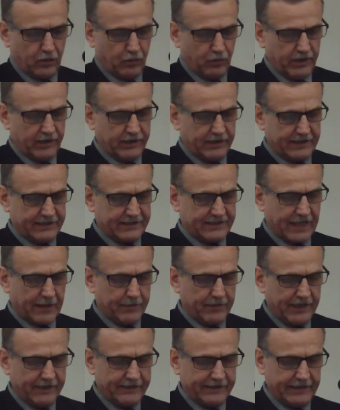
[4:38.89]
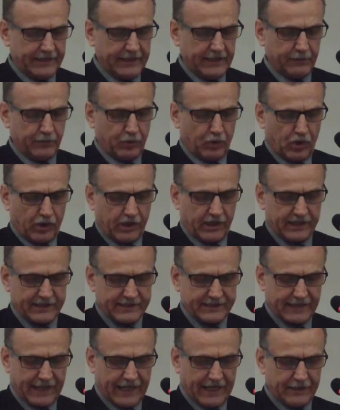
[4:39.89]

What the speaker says: with stability, progress,